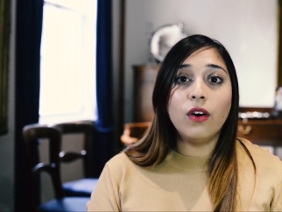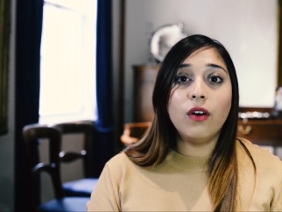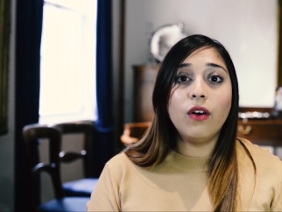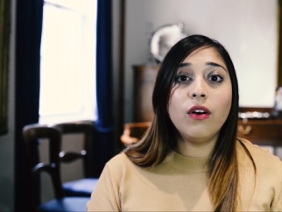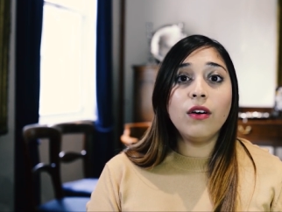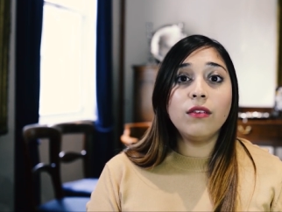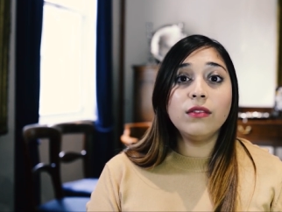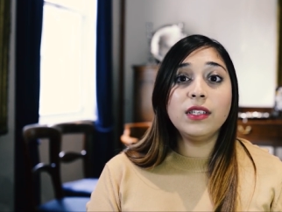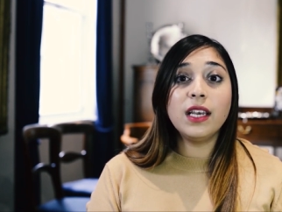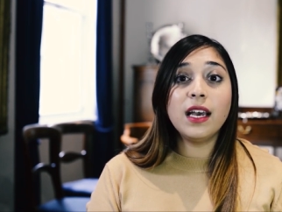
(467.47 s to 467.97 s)

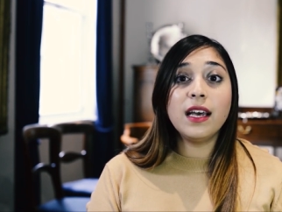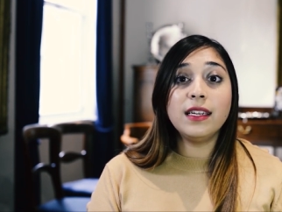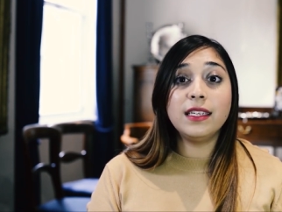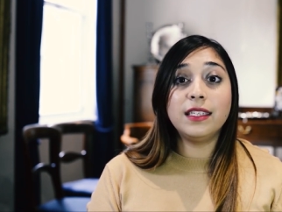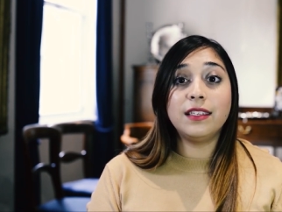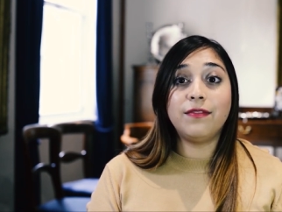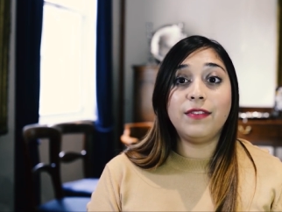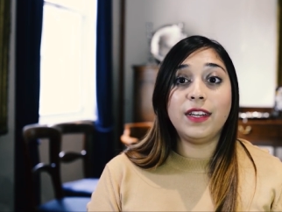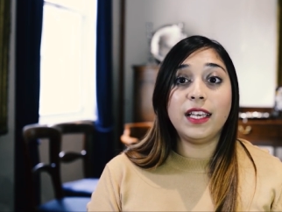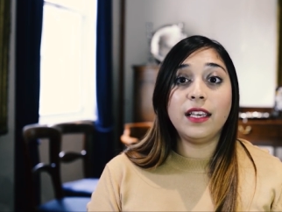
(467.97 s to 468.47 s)
or
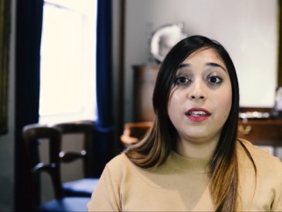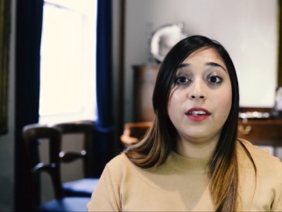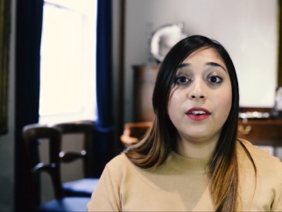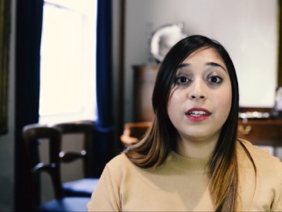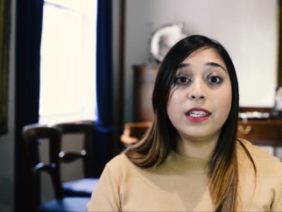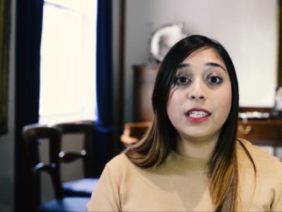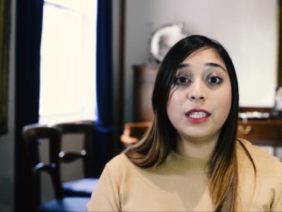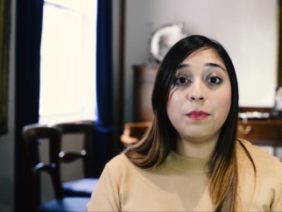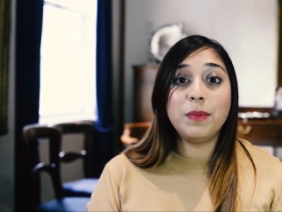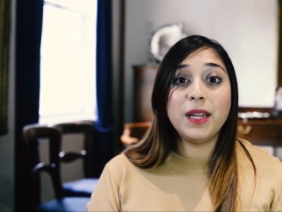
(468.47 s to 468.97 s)
alternatively you
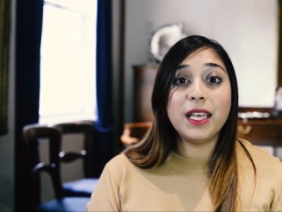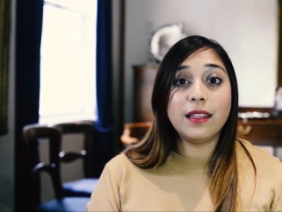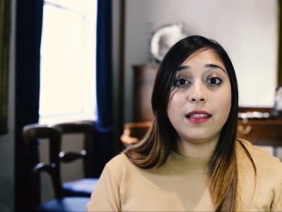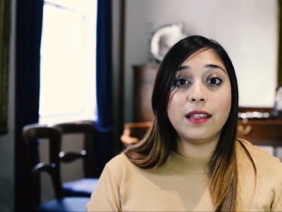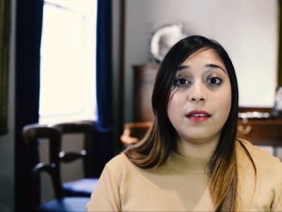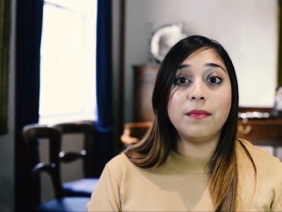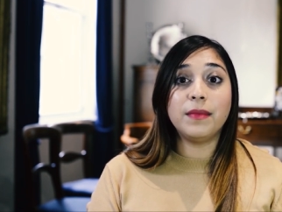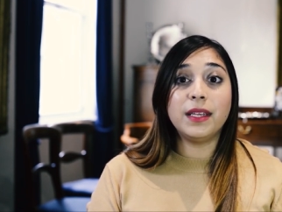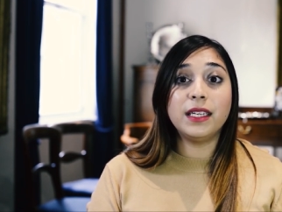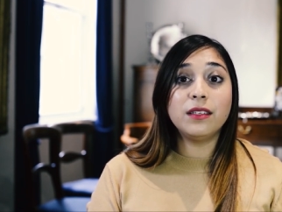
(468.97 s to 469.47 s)
could
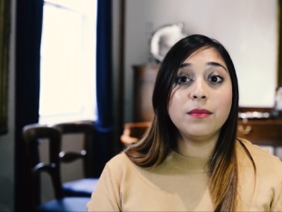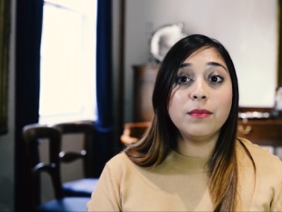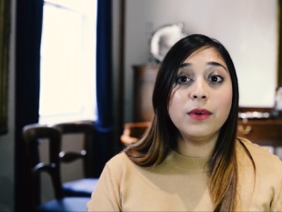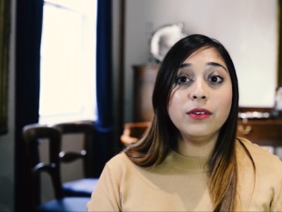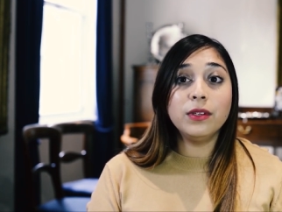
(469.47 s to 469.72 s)
split them into